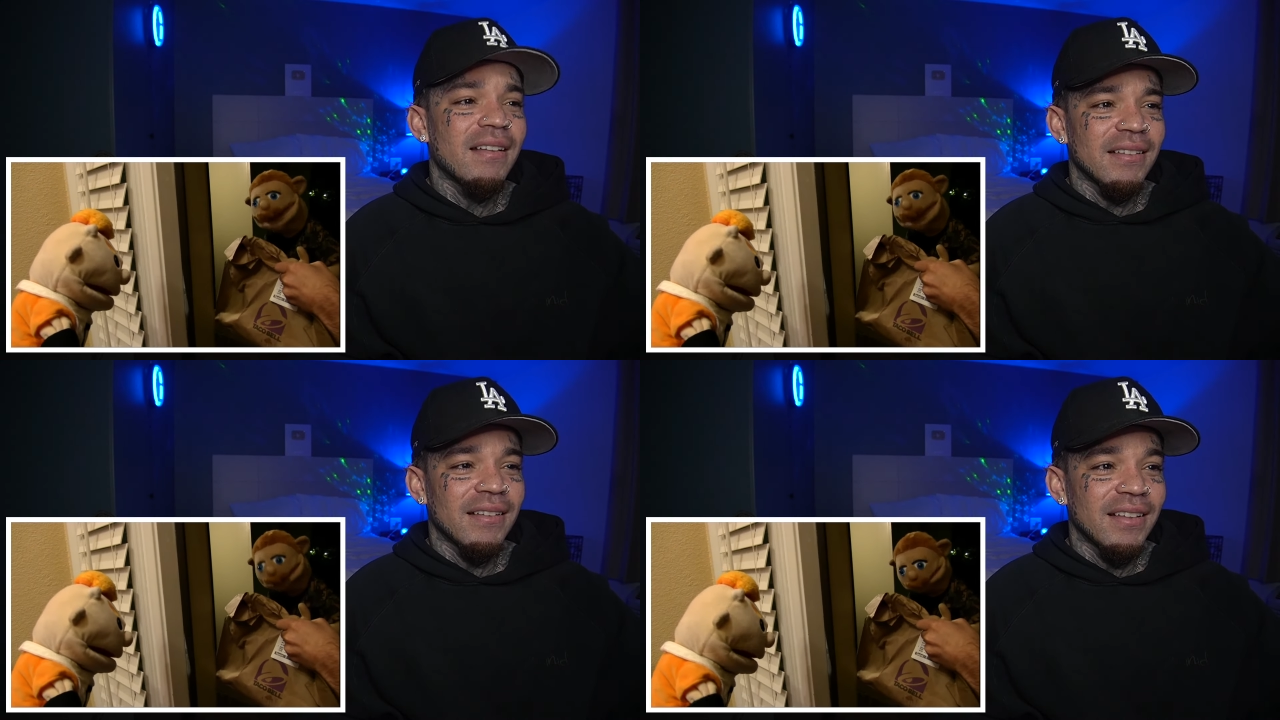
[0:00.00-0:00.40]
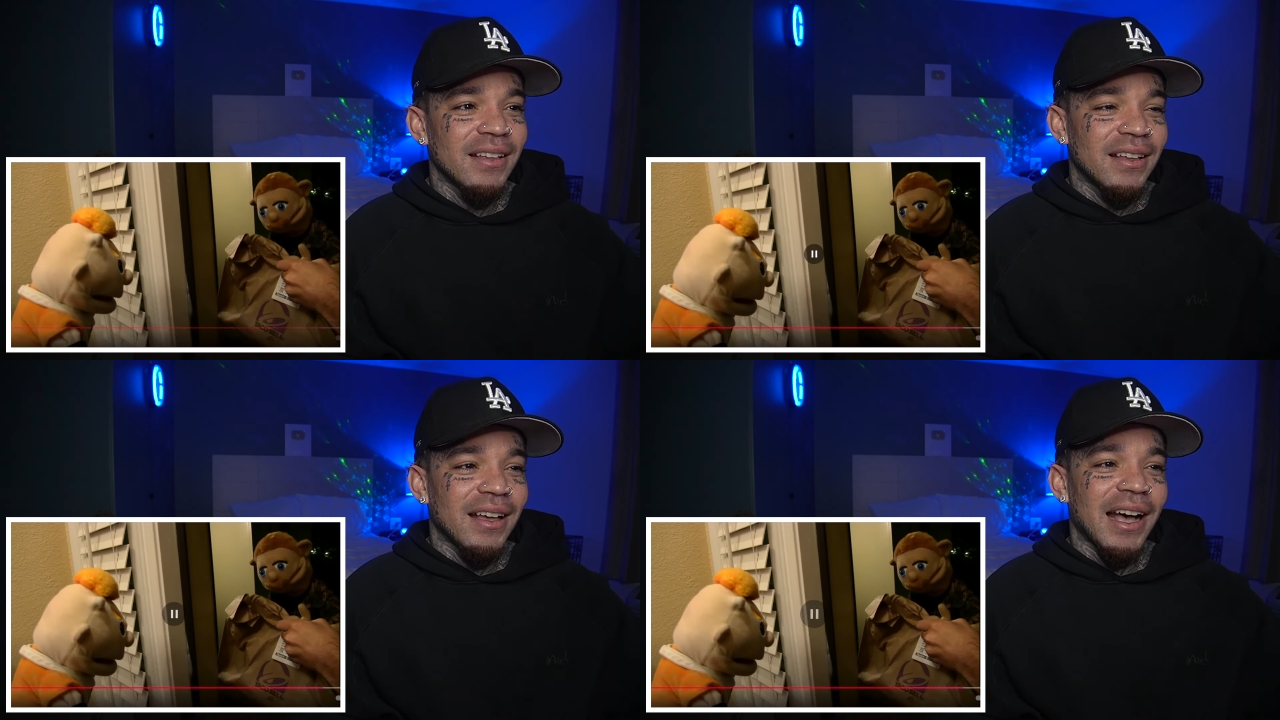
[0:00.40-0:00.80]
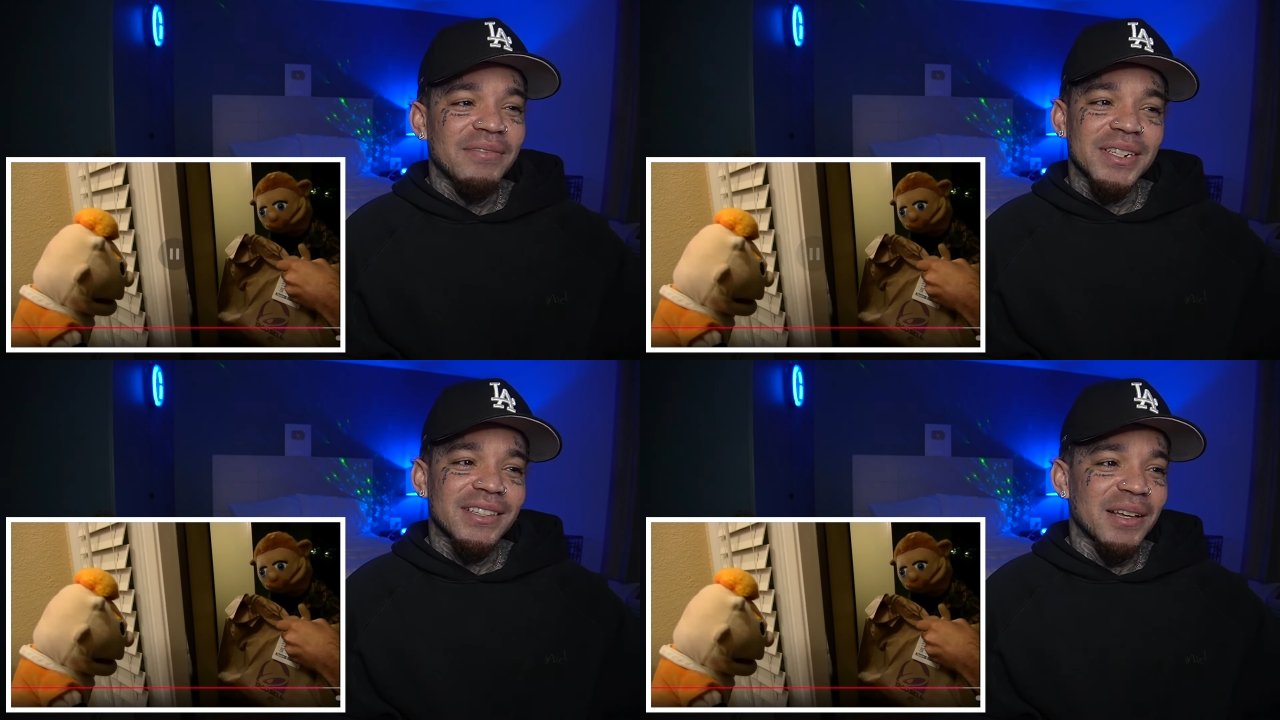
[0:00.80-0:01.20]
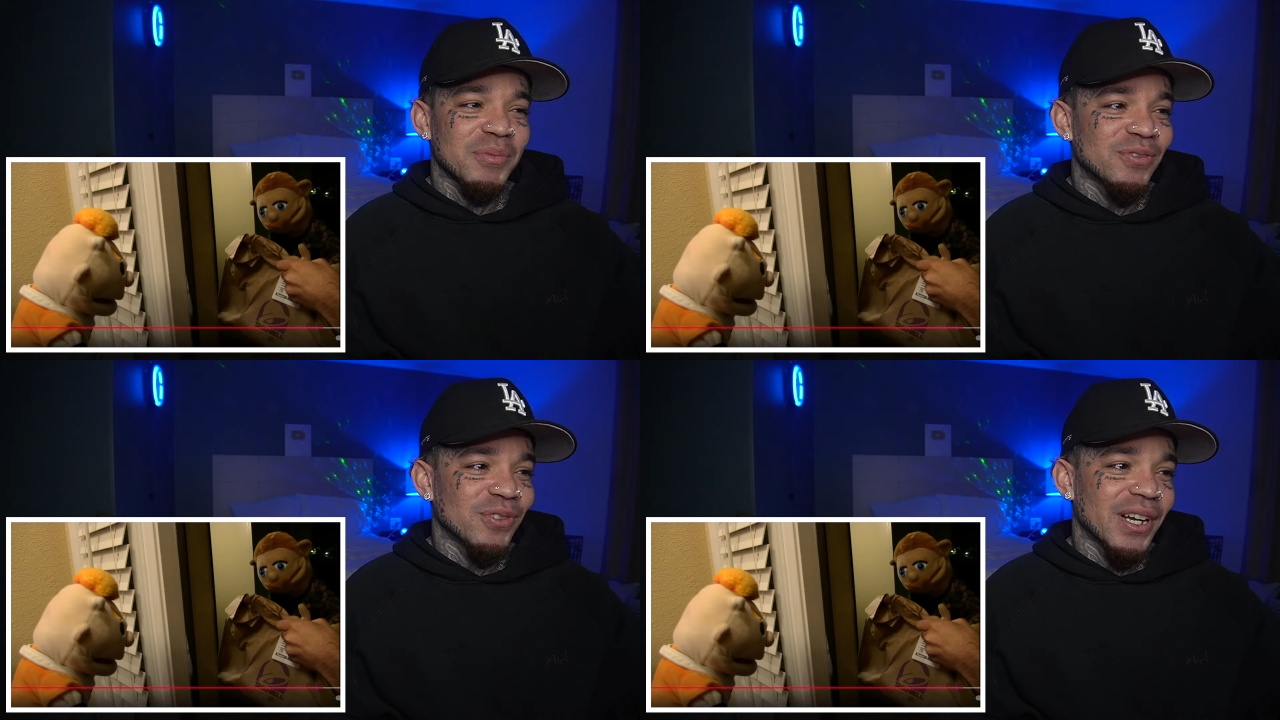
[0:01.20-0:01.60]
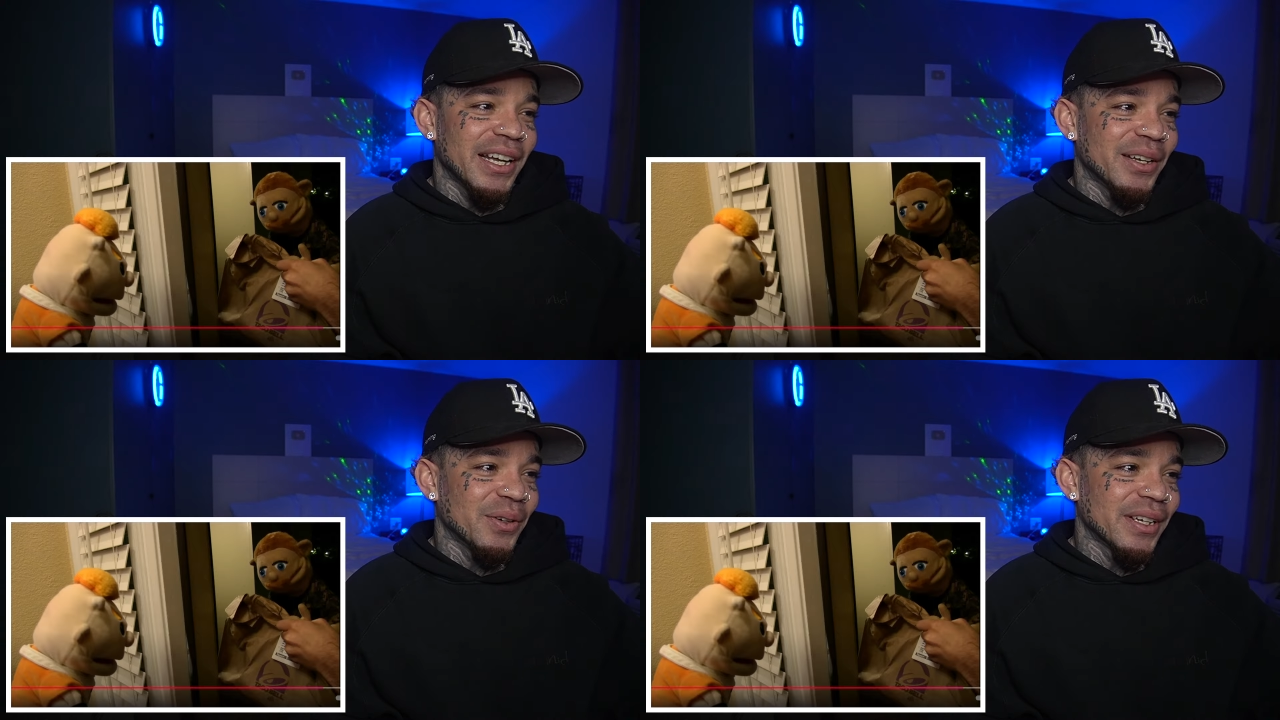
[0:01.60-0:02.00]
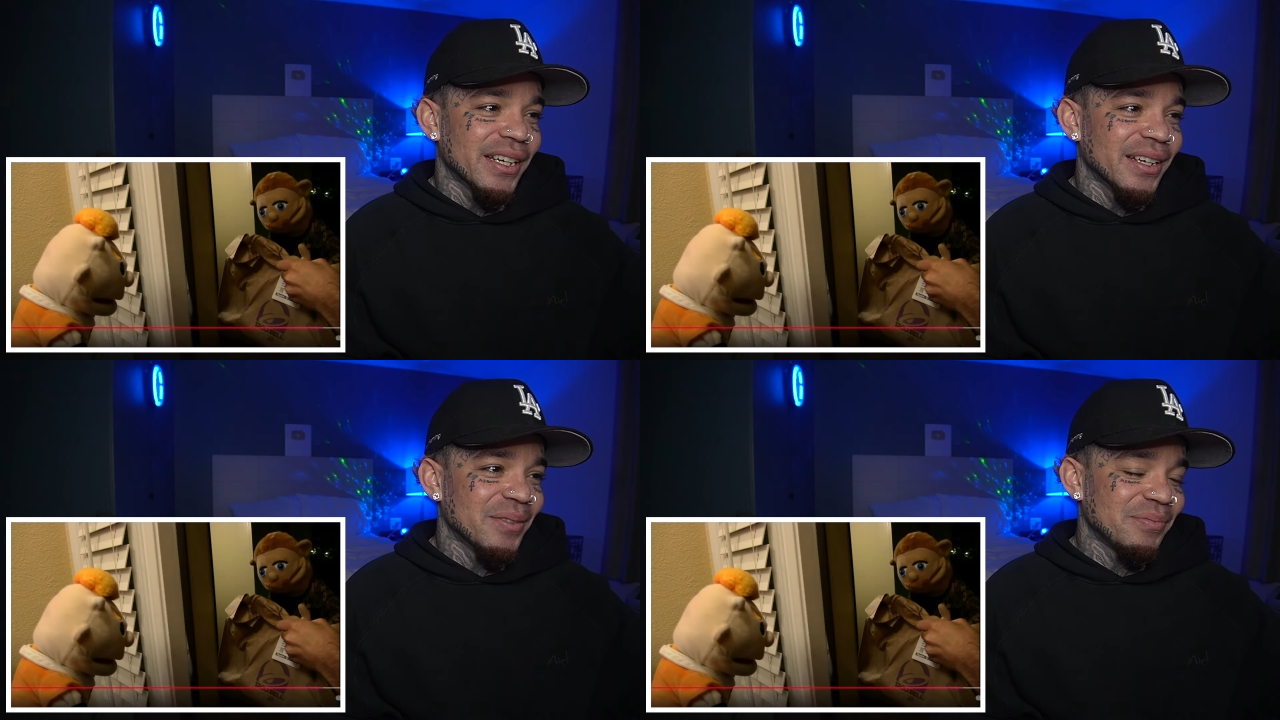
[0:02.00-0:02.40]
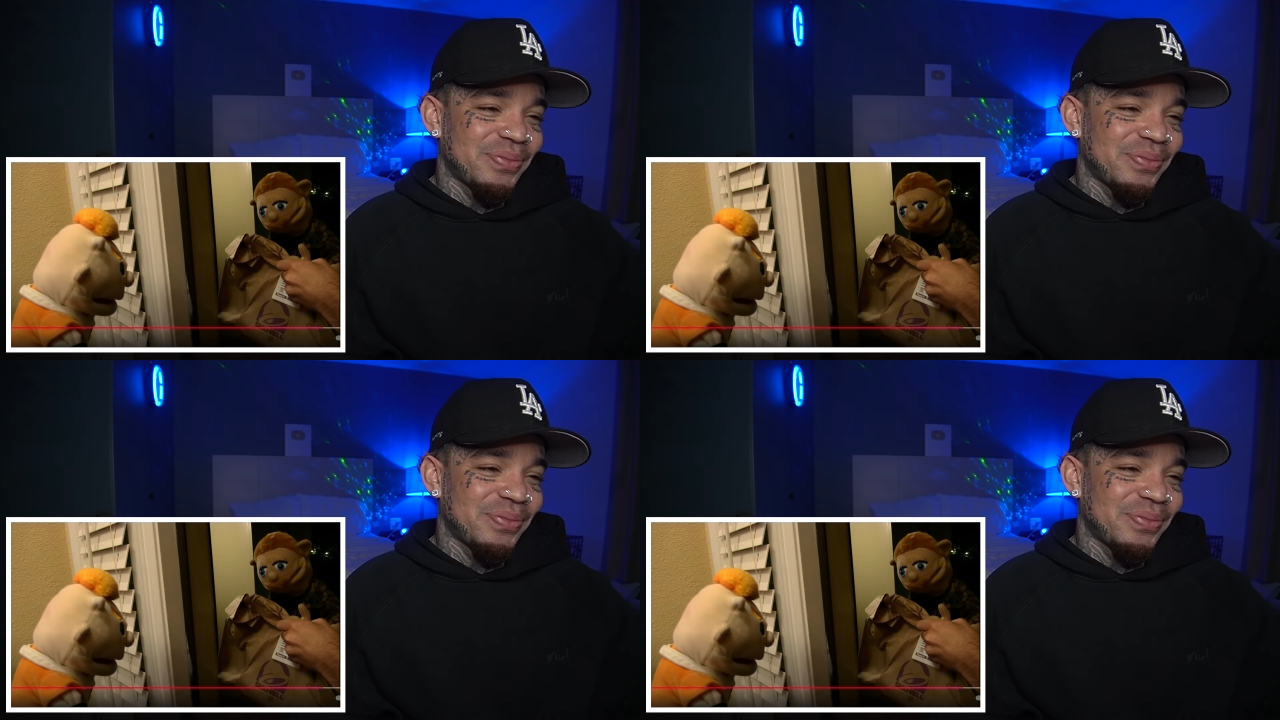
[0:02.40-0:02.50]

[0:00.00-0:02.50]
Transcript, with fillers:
Speaker 1: on the app. I've done that before, I ain't no cat.